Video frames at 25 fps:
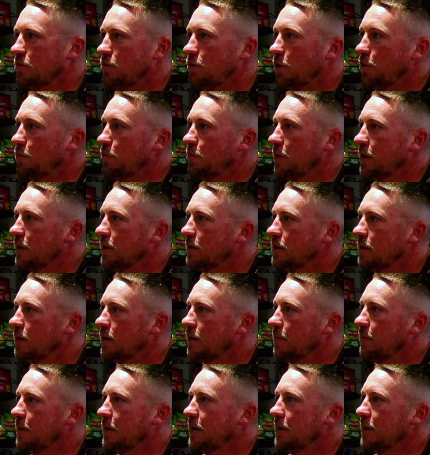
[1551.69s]
Do they? Do you
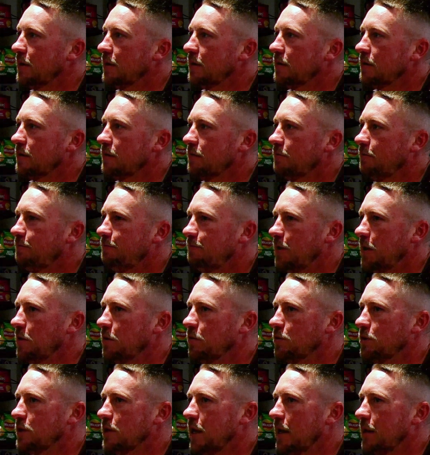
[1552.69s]
know what I mean?
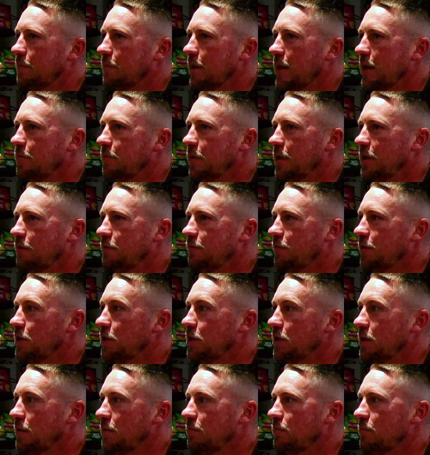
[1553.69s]
Feels that way when you're
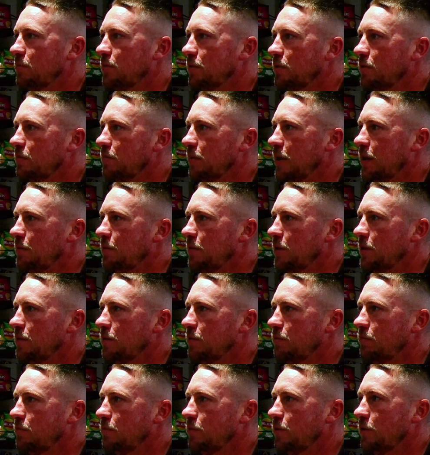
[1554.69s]
fishing, but maybe it
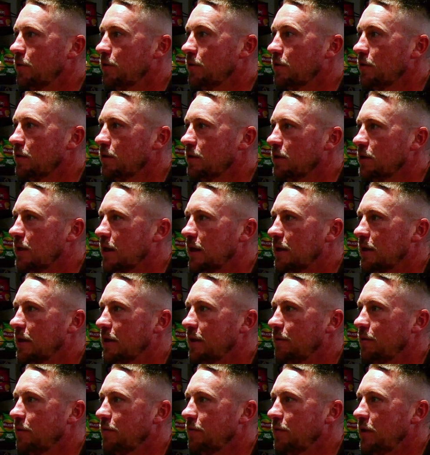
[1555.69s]
doesn't work
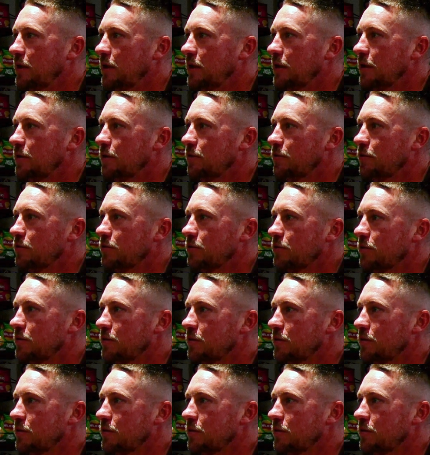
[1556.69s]
exactly how you think it does.